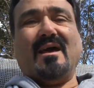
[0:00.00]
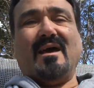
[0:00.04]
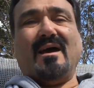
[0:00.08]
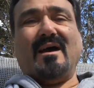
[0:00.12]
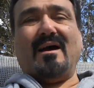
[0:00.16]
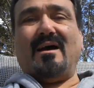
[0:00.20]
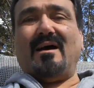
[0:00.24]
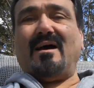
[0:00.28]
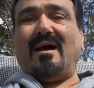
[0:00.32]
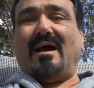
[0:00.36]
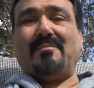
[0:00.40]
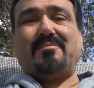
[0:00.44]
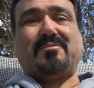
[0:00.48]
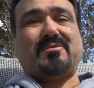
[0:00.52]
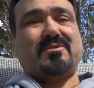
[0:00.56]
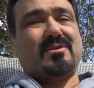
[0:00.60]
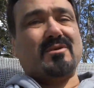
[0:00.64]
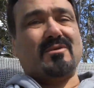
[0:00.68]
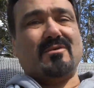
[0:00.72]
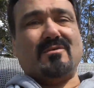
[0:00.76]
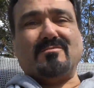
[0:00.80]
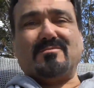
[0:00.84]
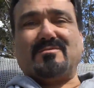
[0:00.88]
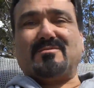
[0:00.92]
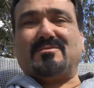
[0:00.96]
I'm
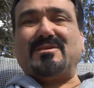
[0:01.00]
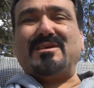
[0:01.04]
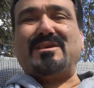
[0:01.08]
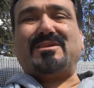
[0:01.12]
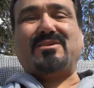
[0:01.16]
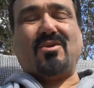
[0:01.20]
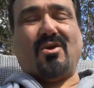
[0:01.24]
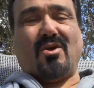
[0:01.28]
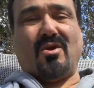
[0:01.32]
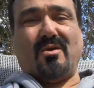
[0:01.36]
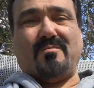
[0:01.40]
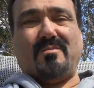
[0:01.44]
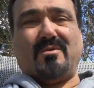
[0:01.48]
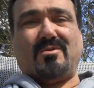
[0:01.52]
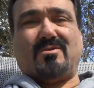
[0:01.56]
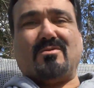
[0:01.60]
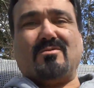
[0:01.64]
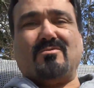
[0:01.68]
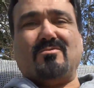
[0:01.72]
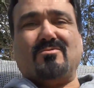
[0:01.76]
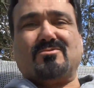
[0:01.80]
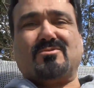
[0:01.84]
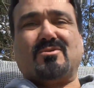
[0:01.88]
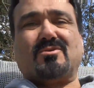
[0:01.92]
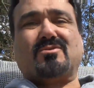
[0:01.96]
still determined
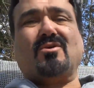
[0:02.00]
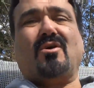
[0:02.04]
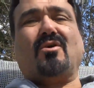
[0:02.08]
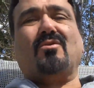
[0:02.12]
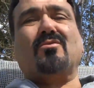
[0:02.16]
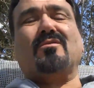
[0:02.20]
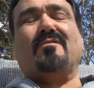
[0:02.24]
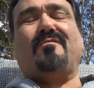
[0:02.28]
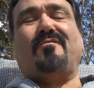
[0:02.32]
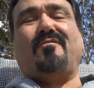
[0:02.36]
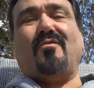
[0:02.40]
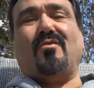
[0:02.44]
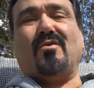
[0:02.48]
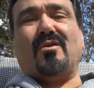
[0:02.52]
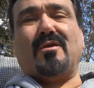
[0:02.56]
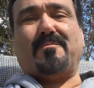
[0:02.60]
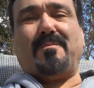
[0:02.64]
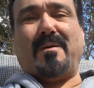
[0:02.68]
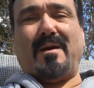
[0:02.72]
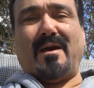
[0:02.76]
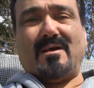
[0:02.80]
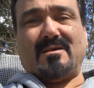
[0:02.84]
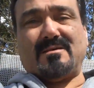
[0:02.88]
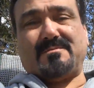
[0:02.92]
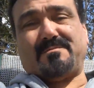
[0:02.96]
to lose a total of 40
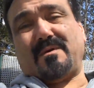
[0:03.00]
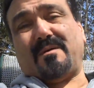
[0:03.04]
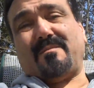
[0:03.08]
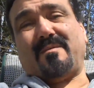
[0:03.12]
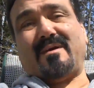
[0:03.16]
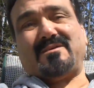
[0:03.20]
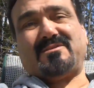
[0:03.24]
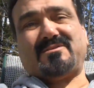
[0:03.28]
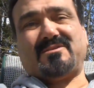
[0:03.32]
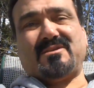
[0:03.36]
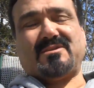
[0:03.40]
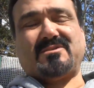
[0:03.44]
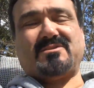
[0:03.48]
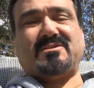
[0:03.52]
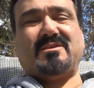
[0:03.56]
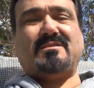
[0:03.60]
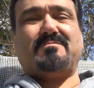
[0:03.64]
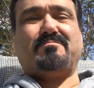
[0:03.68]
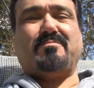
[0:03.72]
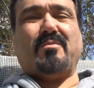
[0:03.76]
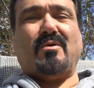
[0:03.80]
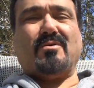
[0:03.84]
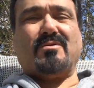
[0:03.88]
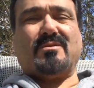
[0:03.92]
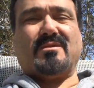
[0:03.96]
pounds by my
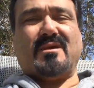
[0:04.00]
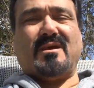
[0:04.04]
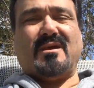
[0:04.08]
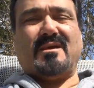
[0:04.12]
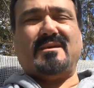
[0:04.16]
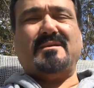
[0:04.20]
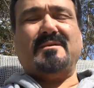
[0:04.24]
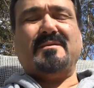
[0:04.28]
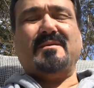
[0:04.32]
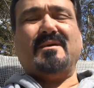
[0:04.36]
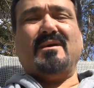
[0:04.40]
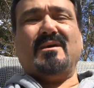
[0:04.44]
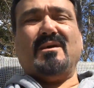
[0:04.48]
60th birthday,